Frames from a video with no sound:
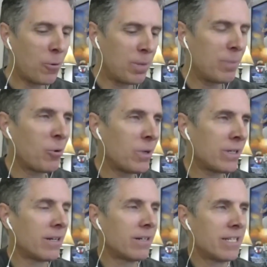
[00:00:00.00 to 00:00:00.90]
I hope people
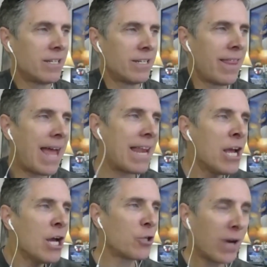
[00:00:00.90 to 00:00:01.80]
really listen to
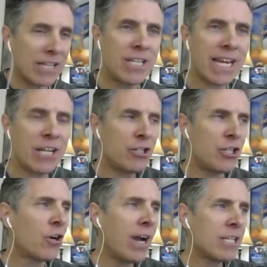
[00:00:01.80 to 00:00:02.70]
that. So let's dig
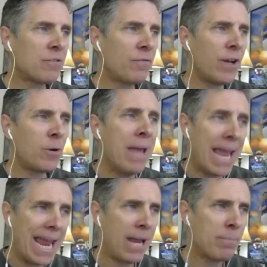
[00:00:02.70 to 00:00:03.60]
into your latest film,
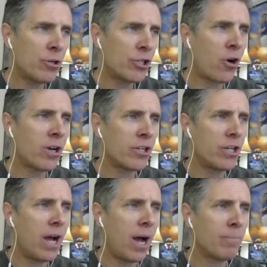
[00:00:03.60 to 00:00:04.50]
Ambush,
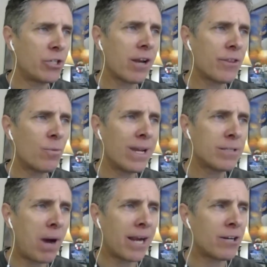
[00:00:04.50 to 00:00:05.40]
starring um, Jonathan
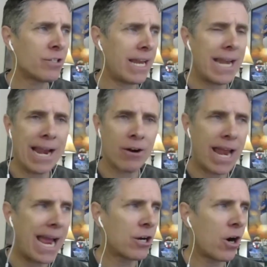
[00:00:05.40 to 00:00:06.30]
Rhys Meyers and
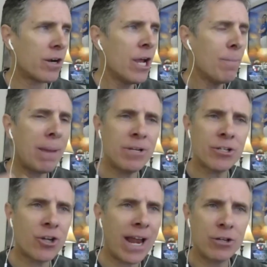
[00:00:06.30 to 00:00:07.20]
Aaron Eckhart. Maybe
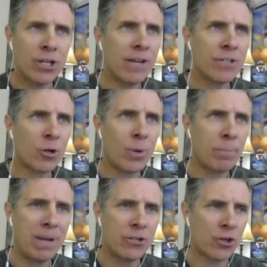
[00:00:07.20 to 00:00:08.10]
to start out, you can give us a
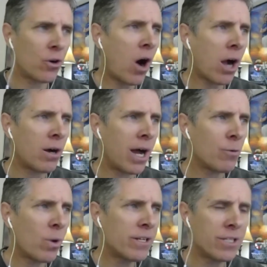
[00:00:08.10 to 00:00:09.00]
quick pitch or log
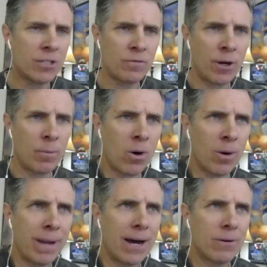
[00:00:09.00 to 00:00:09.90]
line. What is this film
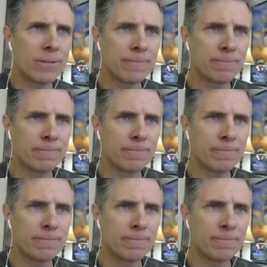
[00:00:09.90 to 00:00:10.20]
all about?